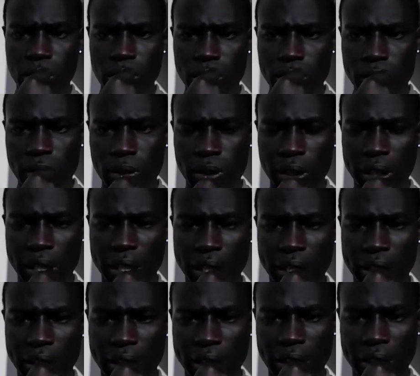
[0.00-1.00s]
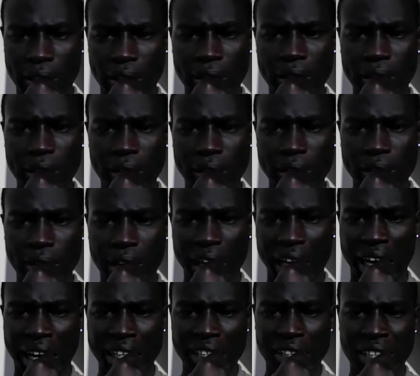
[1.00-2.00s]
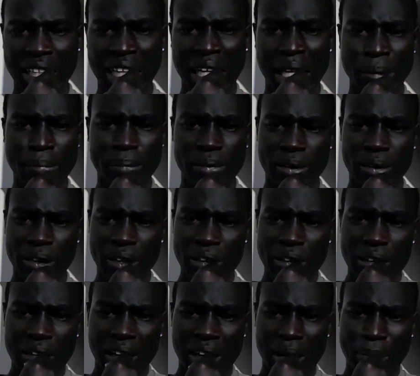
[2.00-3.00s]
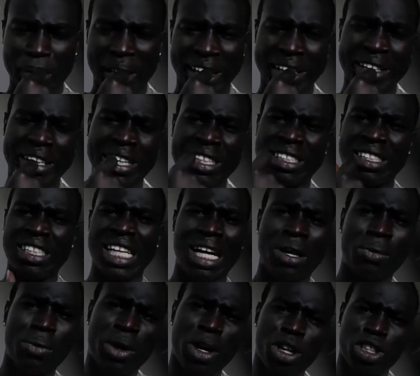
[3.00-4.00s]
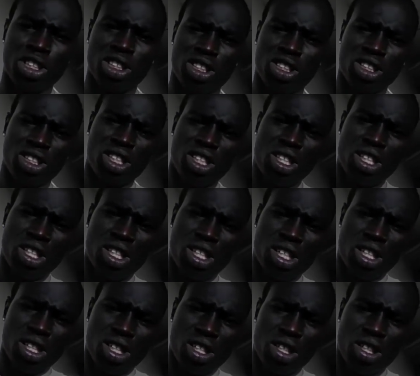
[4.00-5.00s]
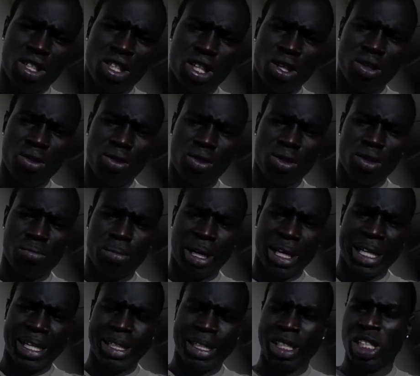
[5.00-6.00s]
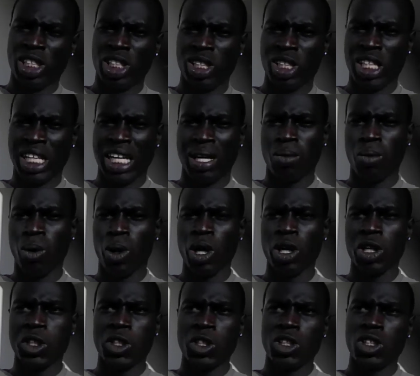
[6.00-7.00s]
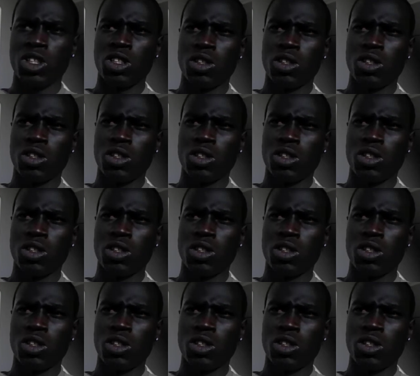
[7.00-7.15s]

so yeah, I had stopped. my condition got worse. You know, my condition got worse